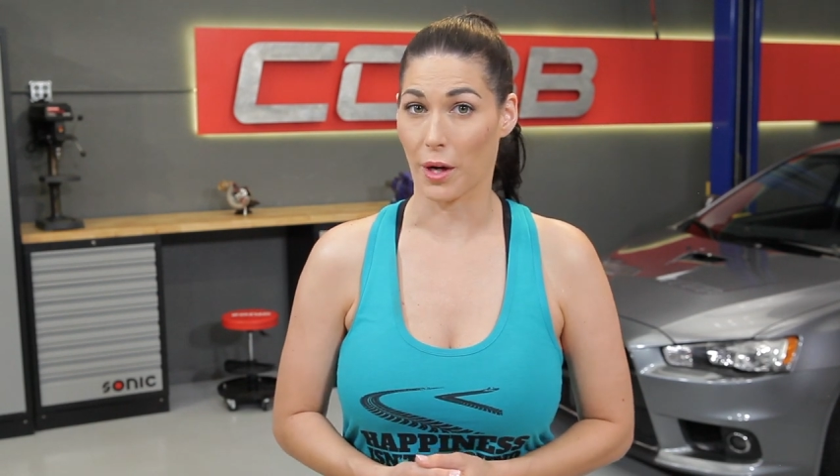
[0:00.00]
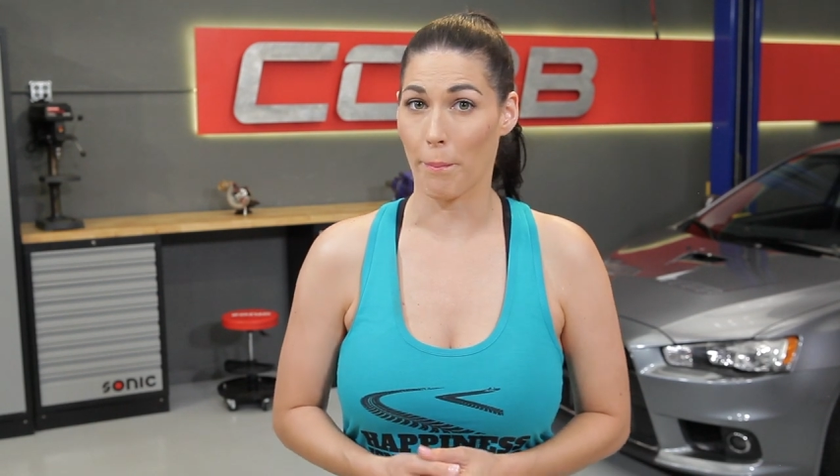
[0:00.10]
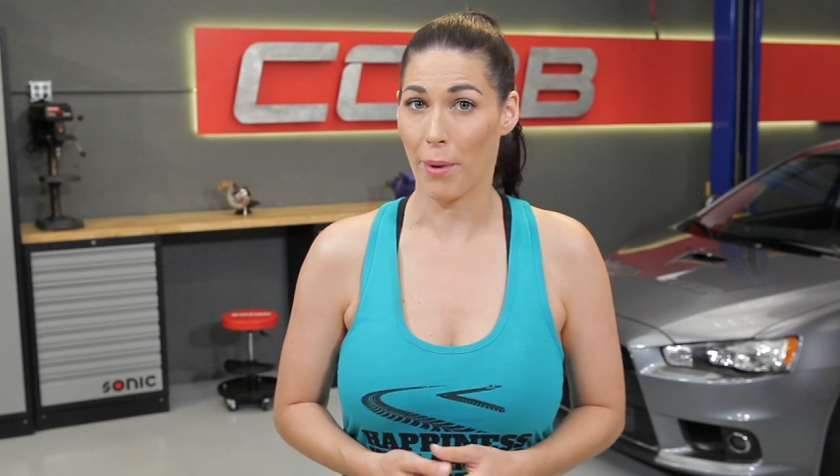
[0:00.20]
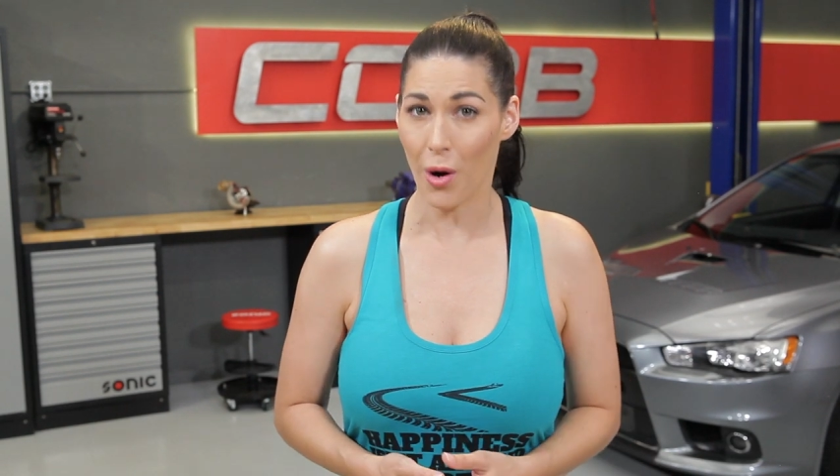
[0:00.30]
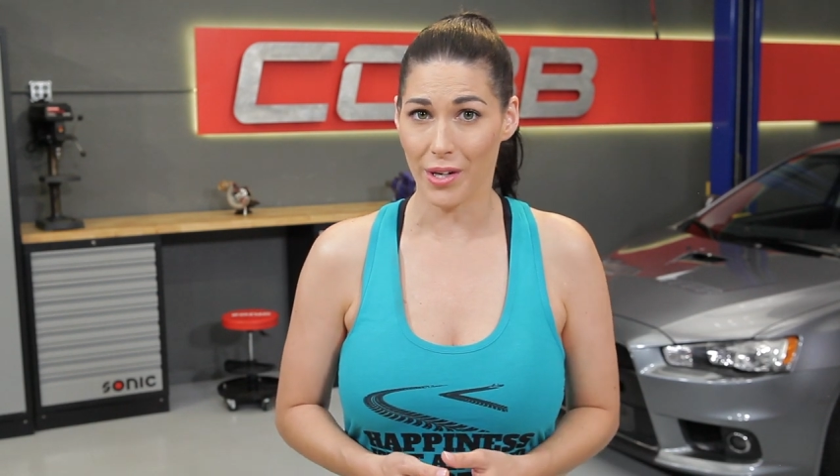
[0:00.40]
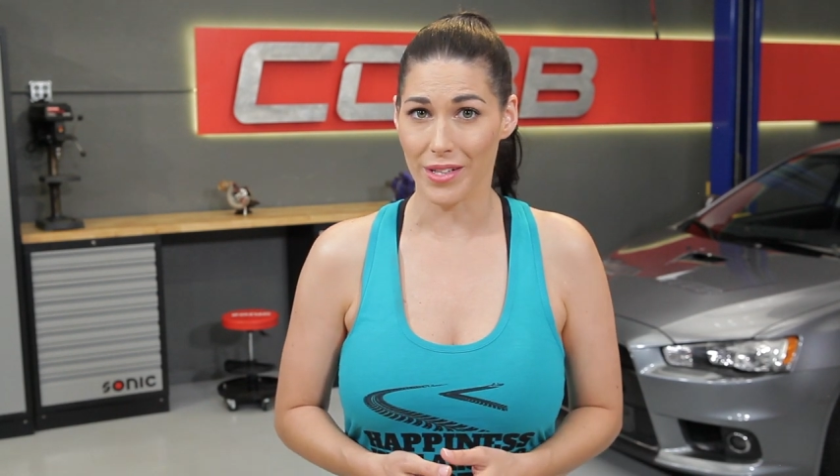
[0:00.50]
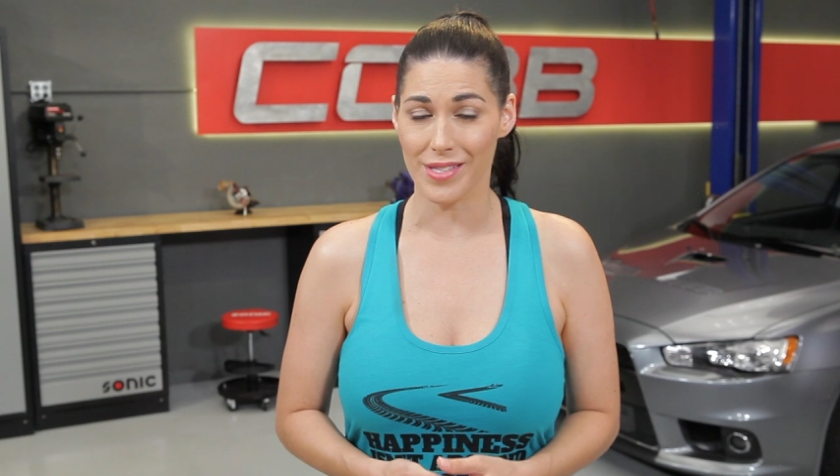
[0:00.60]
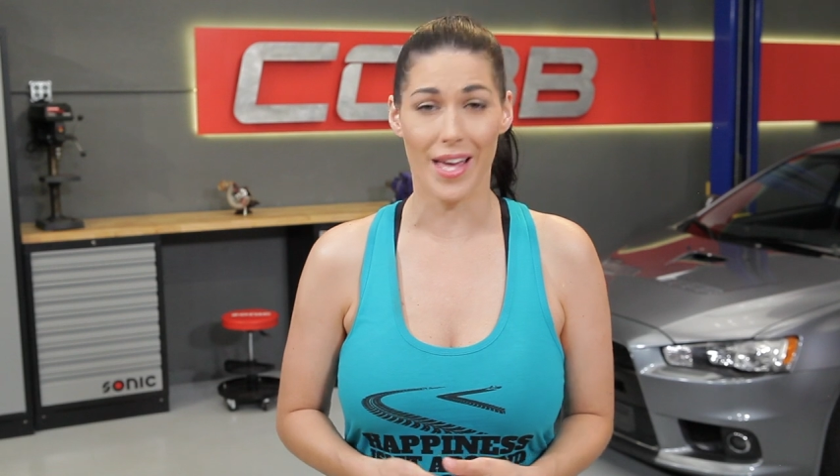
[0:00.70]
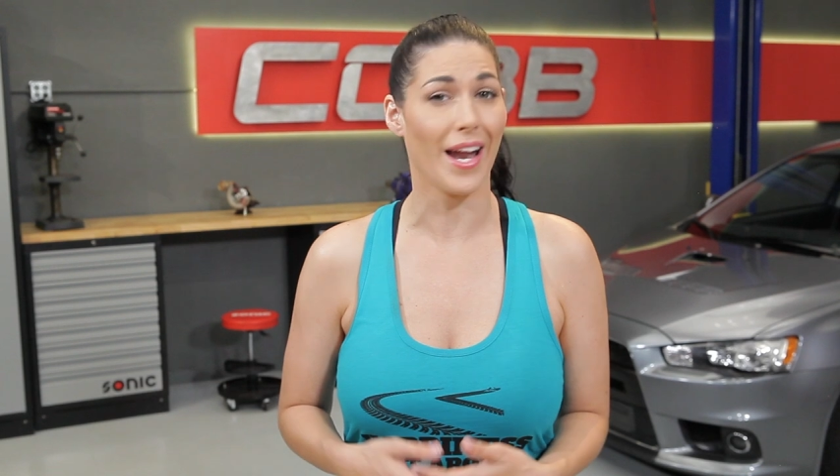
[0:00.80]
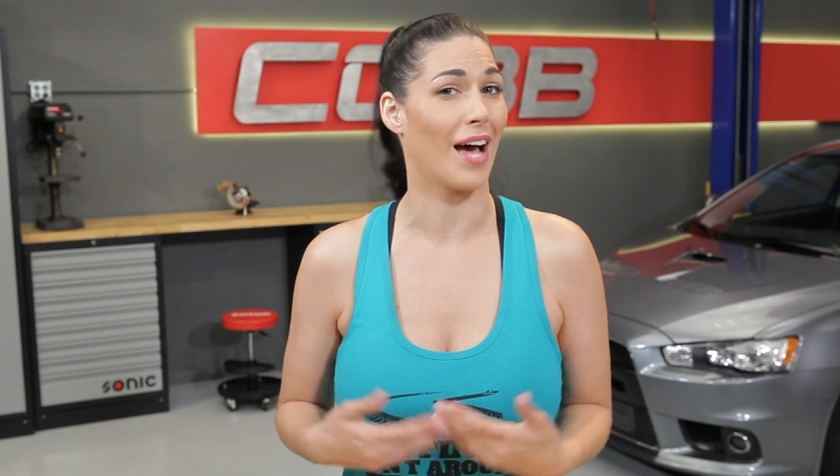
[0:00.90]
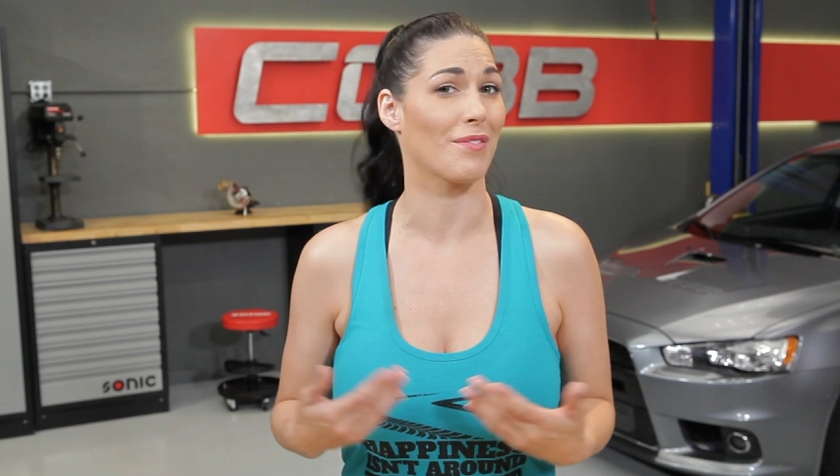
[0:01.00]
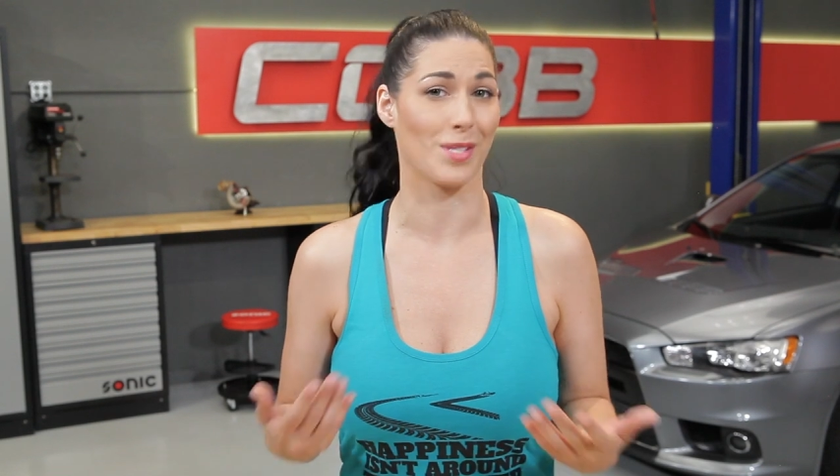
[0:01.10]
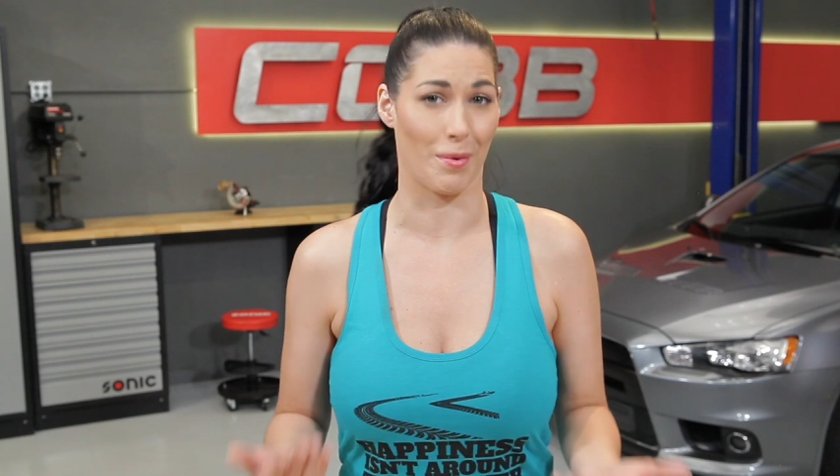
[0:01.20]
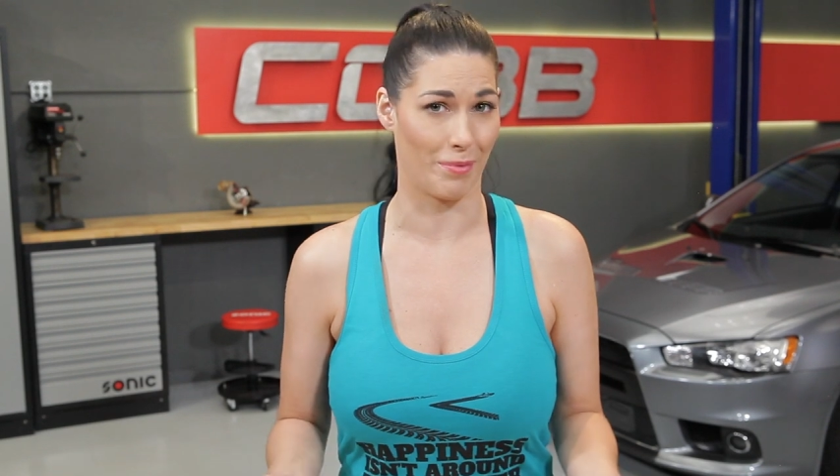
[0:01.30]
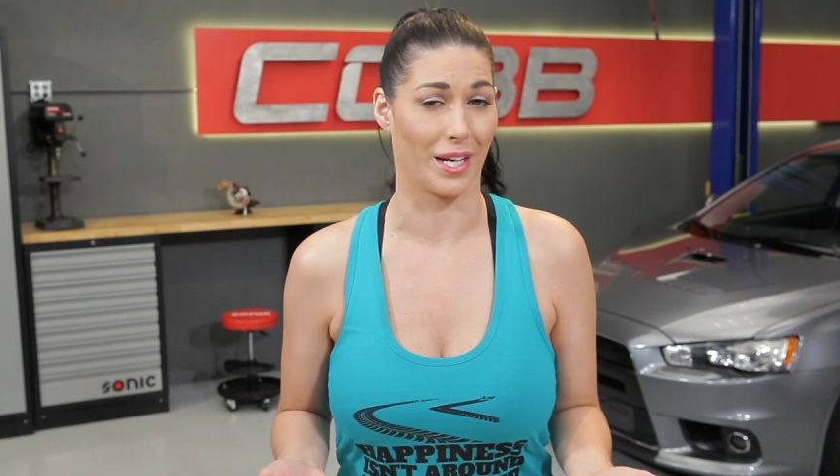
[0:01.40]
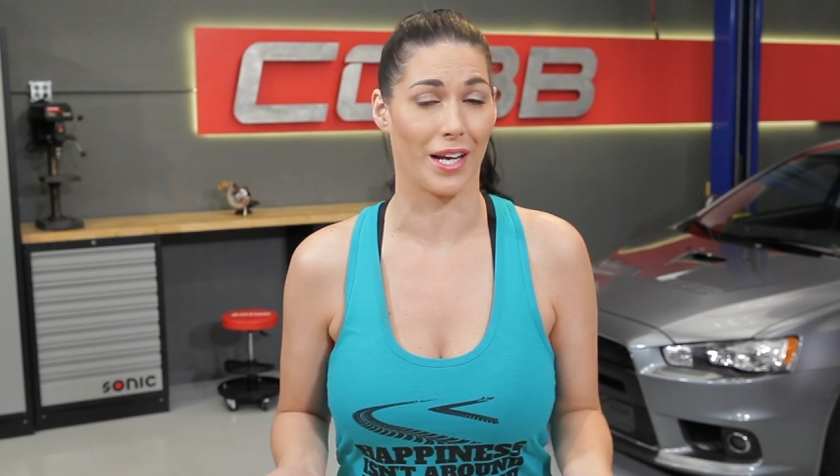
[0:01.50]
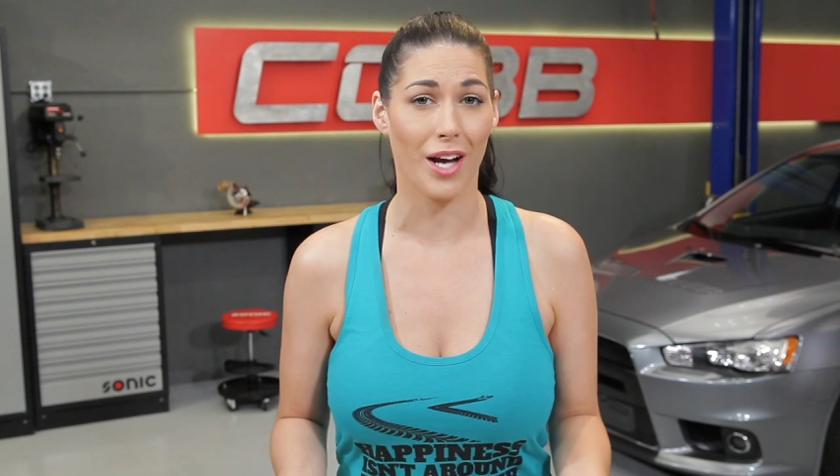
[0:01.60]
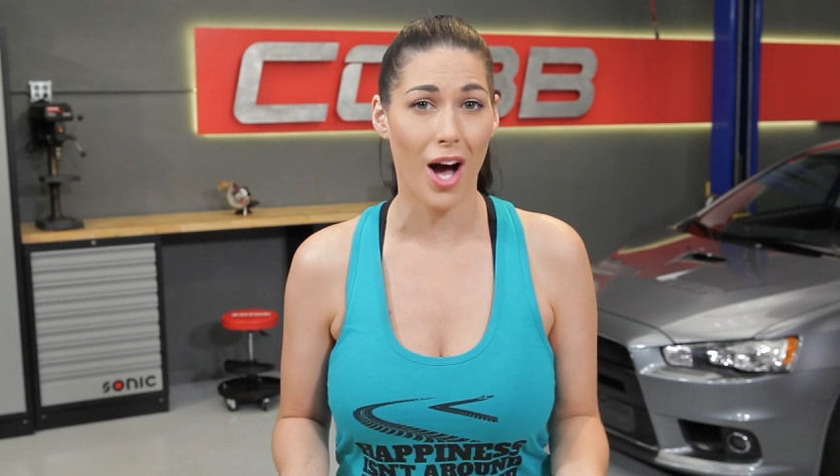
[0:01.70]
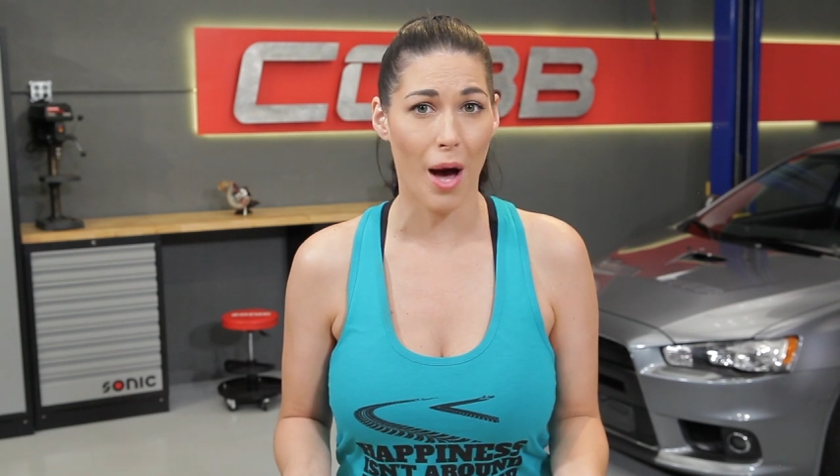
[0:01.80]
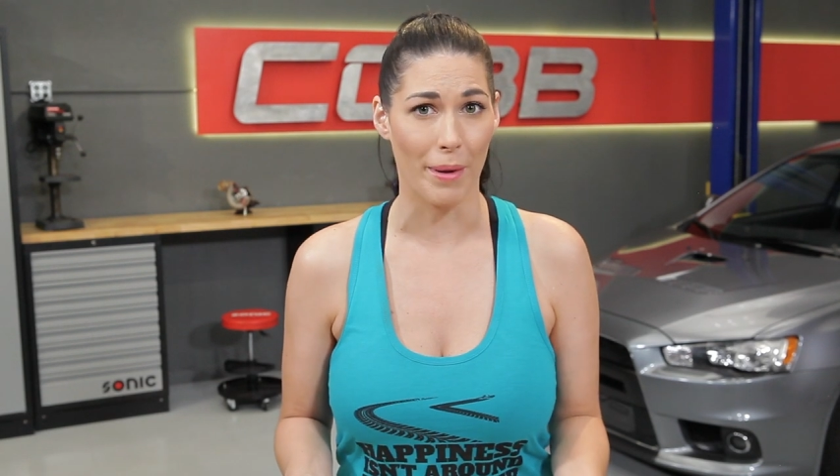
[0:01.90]
components that have something in
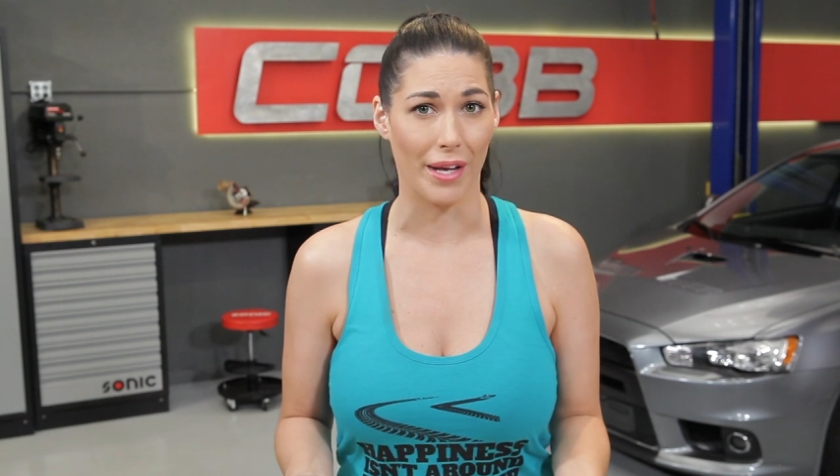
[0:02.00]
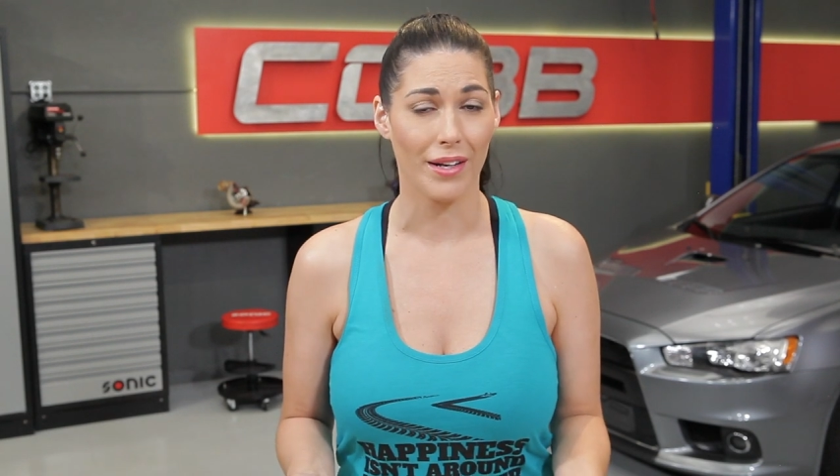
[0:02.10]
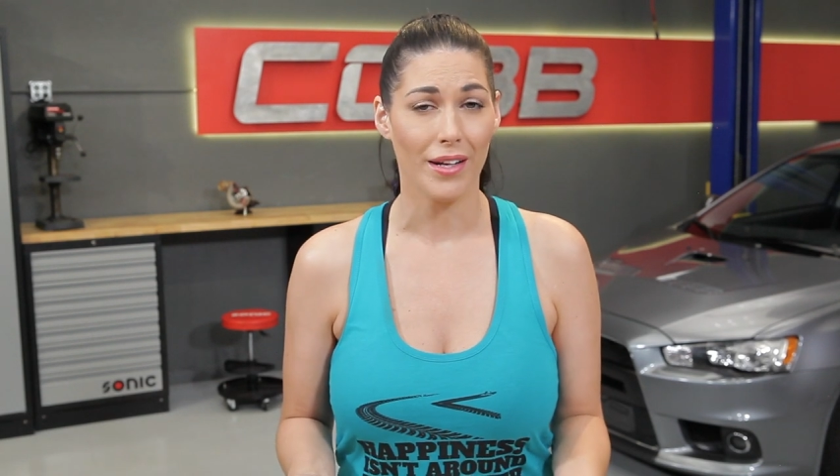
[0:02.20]
common.